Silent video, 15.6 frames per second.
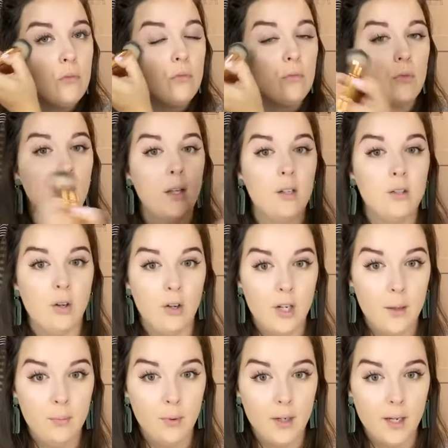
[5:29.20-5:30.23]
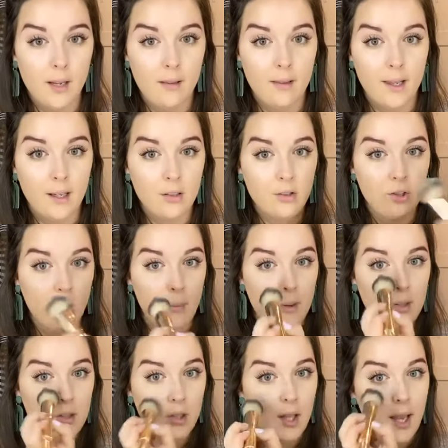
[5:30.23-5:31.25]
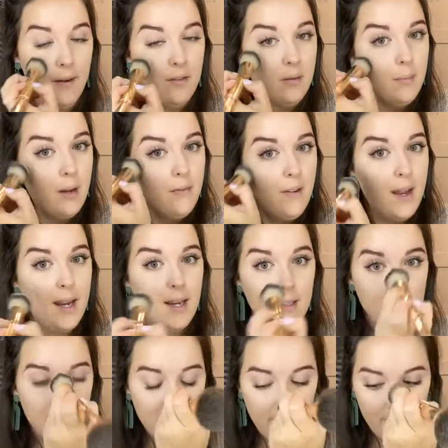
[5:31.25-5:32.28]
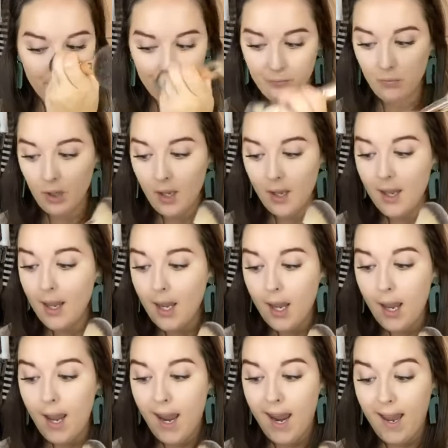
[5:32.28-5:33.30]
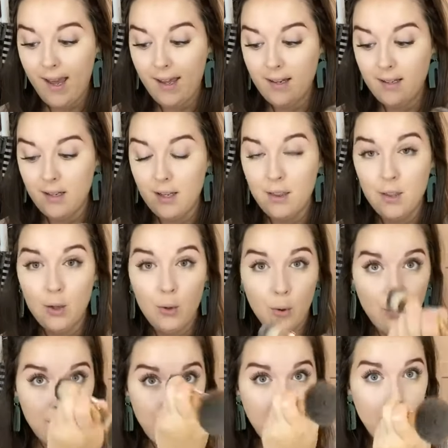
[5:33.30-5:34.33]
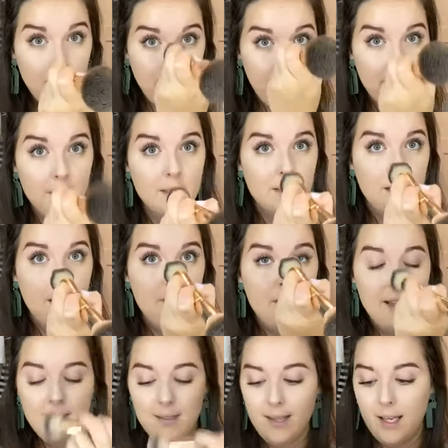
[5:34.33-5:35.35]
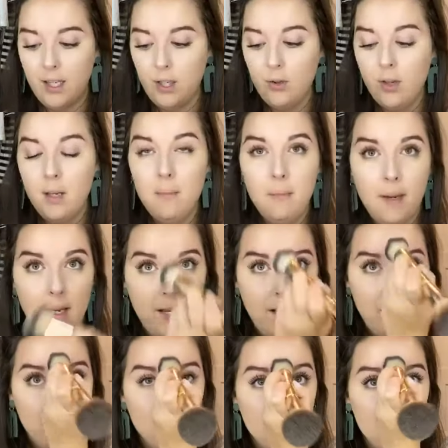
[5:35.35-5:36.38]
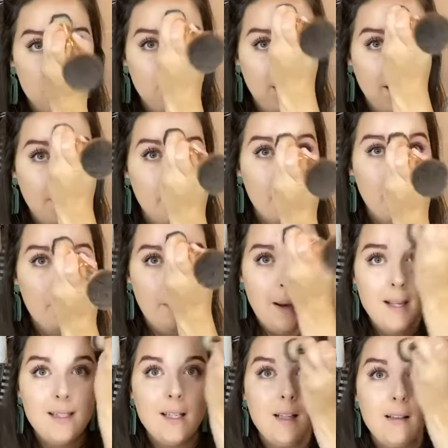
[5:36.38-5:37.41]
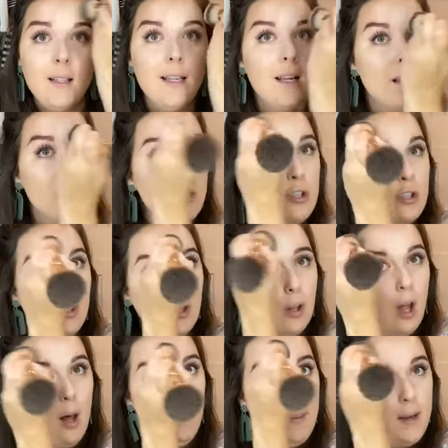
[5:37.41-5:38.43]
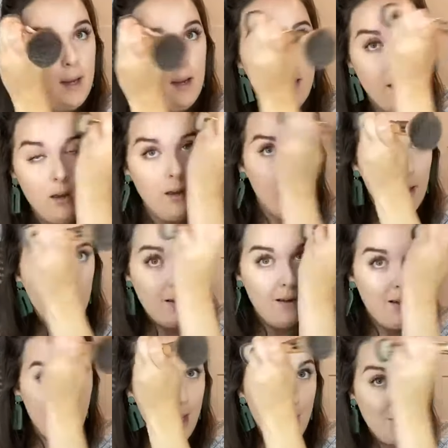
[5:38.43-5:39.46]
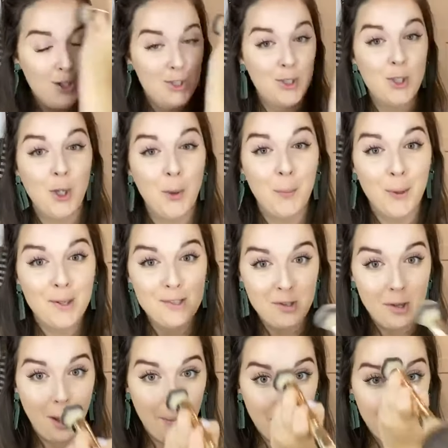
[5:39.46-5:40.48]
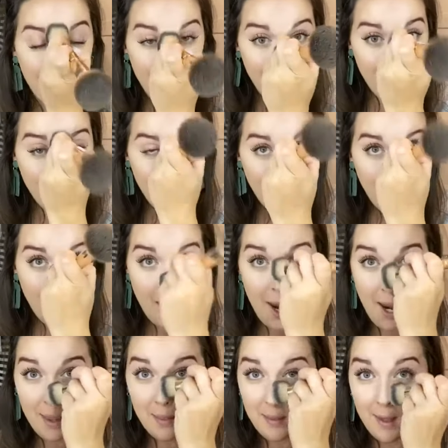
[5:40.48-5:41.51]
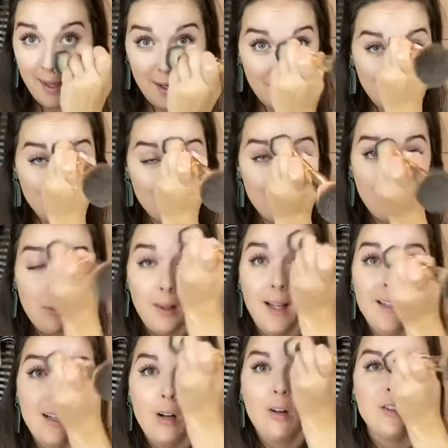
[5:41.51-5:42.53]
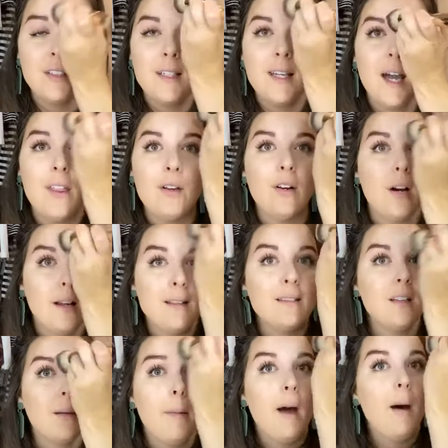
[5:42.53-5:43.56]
And it's already bringing like so much life to my face. And the cool thing about this stuff is that you can be like basically sloppy, super sloppy, and then just blend it all together, and somehow